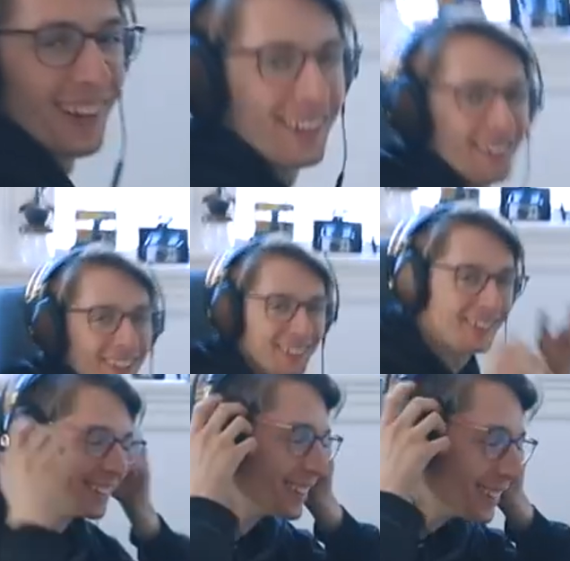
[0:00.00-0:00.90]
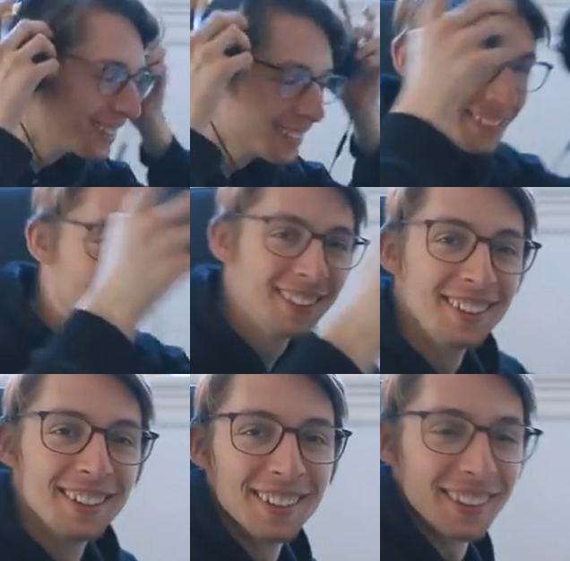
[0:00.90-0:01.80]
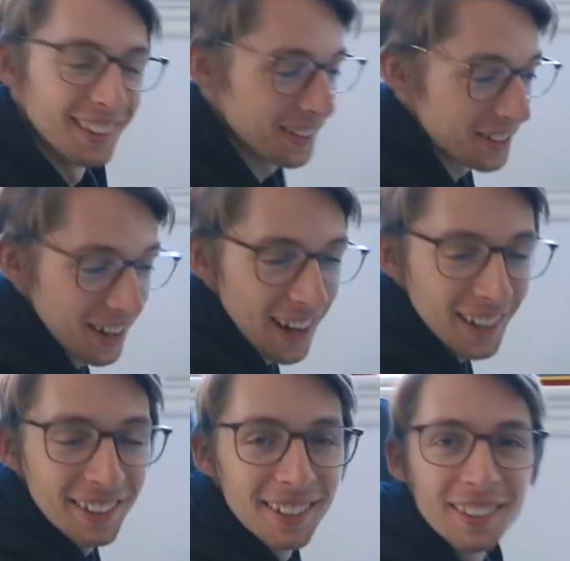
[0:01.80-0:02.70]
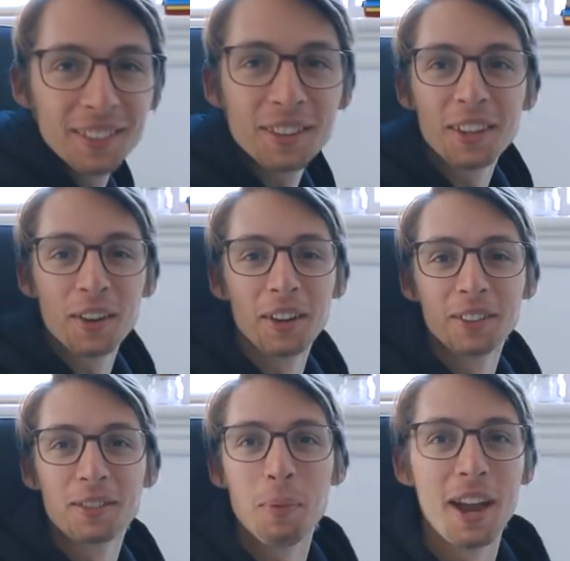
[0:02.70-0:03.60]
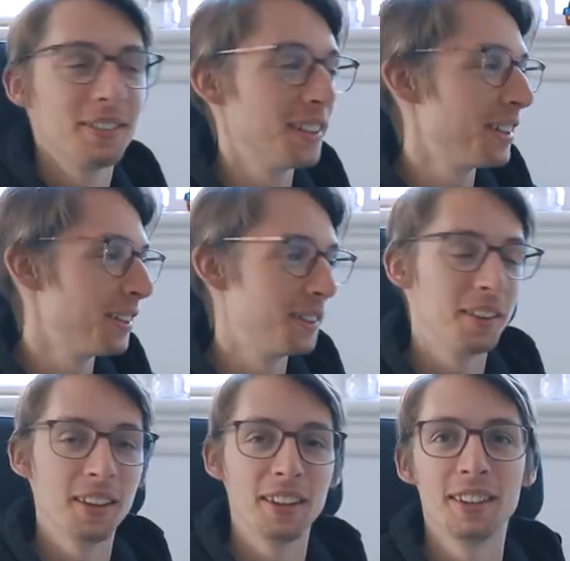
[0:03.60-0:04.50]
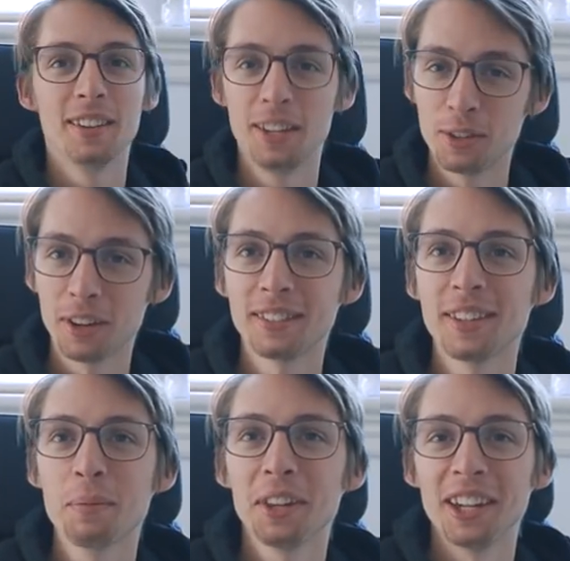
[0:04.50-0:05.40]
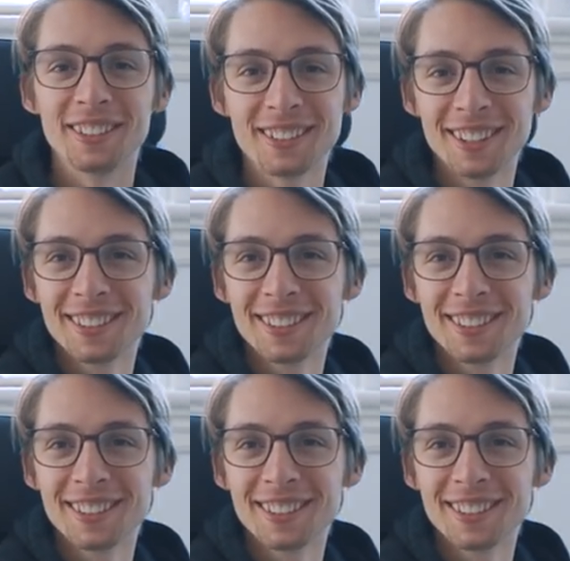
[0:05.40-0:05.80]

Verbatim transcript: Hey. How was your trip, man? It was great. It was really cool. Japan's a interesting place.